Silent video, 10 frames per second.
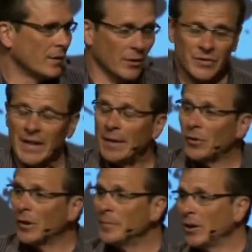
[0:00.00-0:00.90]
There's
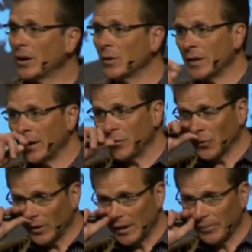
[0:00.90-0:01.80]
never a miracle done
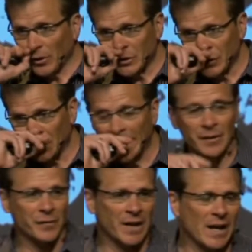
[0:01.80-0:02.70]
for the personal
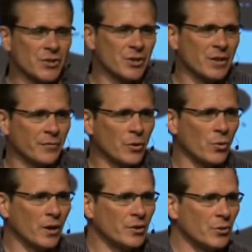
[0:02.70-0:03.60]
edification of the
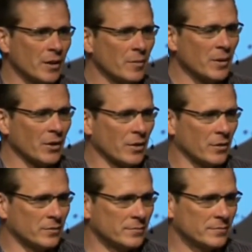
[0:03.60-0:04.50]
one doing the miracle.